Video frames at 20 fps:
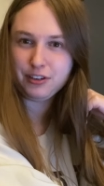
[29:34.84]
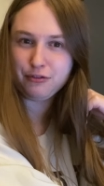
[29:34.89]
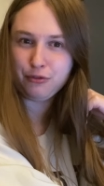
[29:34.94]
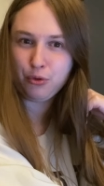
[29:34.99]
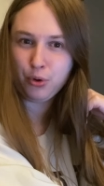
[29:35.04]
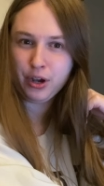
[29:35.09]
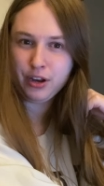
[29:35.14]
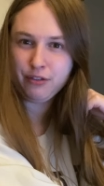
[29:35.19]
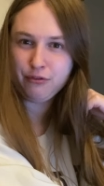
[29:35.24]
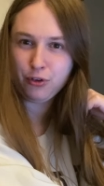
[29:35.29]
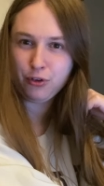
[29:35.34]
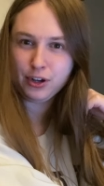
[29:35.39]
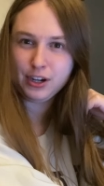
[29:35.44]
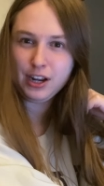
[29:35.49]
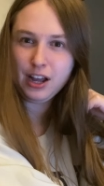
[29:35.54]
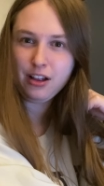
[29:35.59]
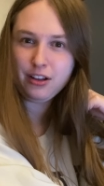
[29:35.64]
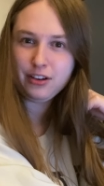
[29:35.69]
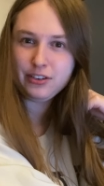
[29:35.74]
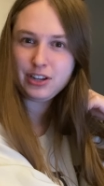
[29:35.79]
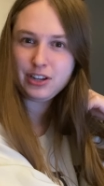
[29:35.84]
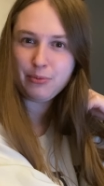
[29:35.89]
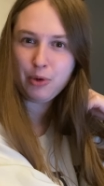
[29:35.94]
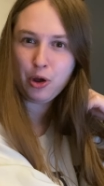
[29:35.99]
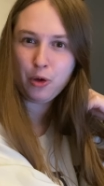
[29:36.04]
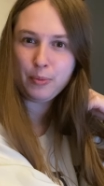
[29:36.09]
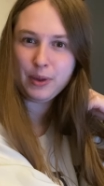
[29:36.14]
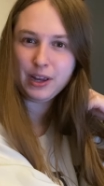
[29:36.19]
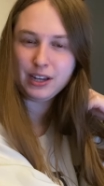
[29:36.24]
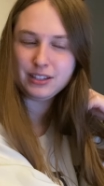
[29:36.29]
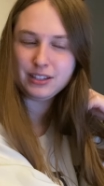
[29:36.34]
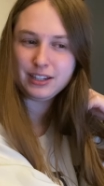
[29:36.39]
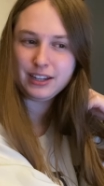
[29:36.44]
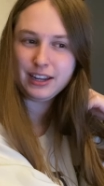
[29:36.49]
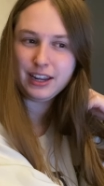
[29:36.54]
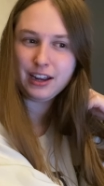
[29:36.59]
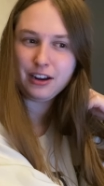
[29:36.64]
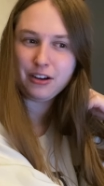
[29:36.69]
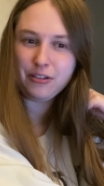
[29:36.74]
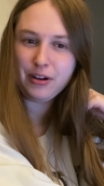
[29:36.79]
forty-four dollars. I'm hoping to
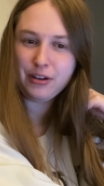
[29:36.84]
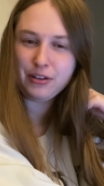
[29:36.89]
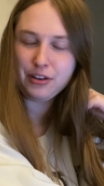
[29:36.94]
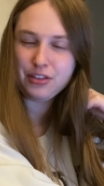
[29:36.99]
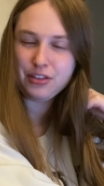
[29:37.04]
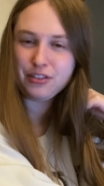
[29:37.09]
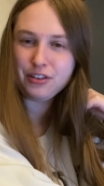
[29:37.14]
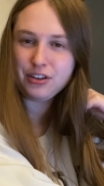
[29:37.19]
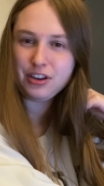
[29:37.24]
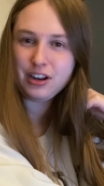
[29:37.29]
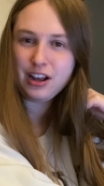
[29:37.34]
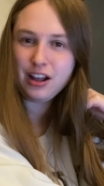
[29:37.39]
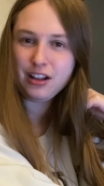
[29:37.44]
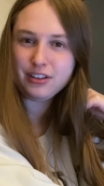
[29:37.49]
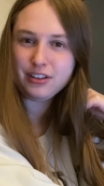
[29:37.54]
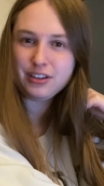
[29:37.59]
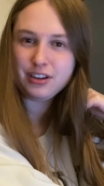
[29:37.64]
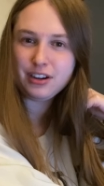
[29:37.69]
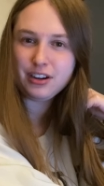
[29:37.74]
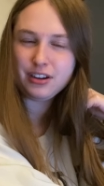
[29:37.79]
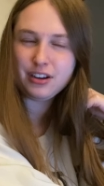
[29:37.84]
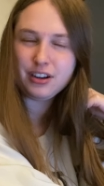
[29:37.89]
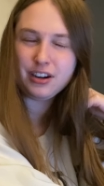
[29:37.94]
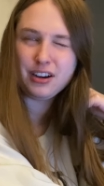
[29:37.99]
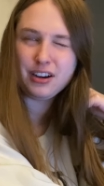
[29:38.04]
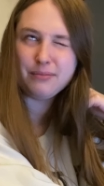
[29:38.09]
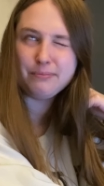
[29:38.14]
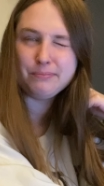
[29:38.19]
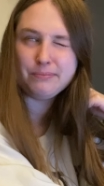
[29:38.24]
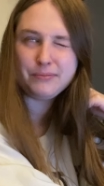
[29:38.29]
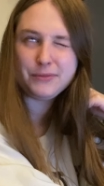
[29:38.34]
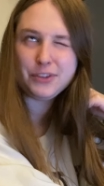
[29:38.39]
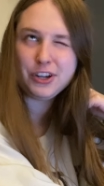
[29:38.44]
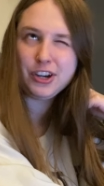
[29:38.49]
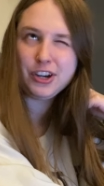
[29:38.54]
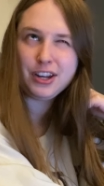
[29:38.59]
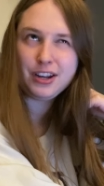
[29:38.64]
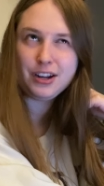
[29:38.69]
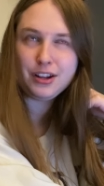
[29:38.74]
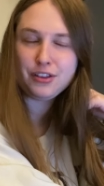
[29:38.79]
get around a thirty dollars or
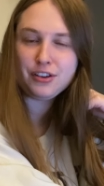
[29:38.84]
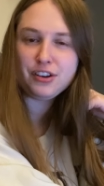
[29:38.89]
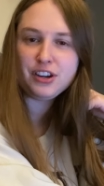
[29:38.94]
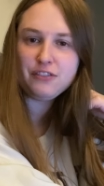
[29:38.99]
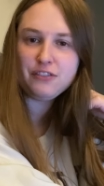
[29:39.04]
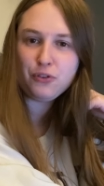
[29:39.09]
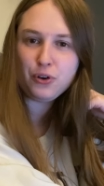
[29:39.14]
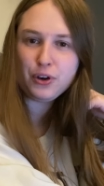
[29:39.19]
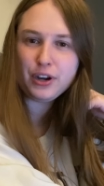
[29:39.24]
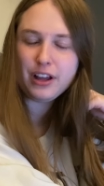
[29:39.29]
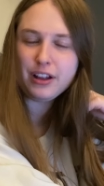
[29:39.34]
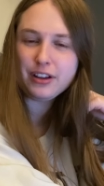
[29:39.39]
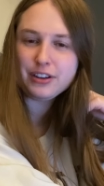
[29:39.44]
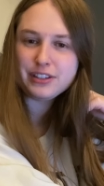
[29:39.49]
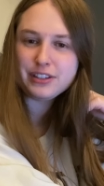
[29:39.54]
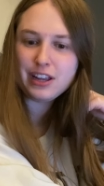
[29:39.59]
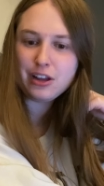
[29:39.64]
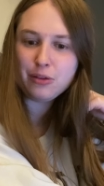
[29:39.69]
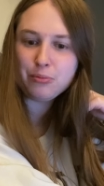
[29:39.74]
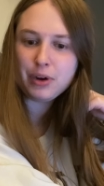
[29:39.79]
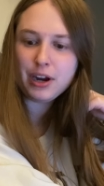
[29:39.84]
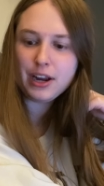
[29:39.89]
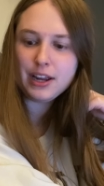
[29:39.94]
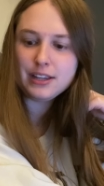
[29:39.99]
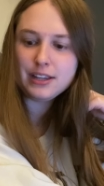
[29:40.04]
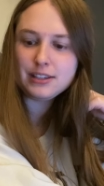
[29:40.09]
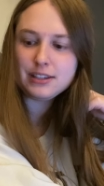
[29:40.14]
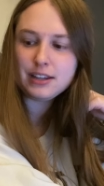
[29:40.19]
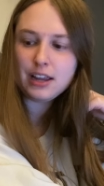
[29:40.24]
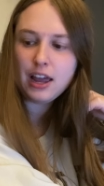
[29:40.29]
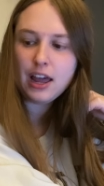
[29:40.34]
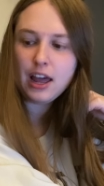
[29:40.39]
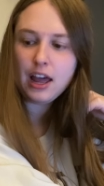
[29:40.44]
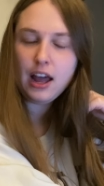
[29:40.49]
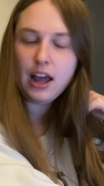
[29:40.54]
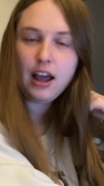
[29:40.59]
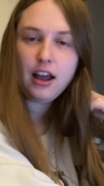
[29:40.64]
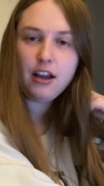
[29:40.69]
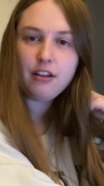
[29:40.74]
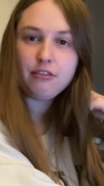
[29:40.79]
thirty to thirty-four dollars sale price
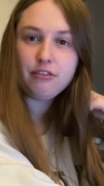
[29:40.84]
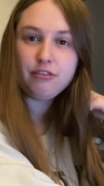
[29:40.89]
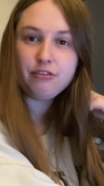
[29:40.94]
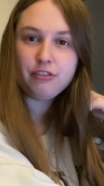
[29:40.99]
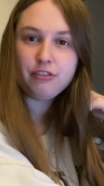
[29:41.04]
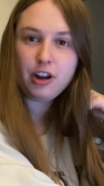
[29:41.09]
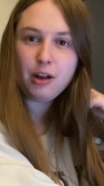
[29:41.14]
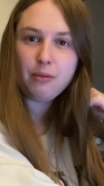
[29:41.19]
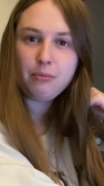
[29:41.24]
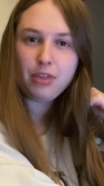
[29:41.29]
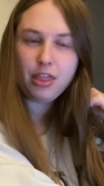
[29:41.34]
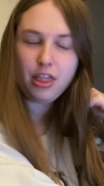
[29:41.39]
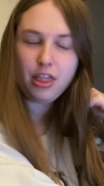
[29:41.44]
from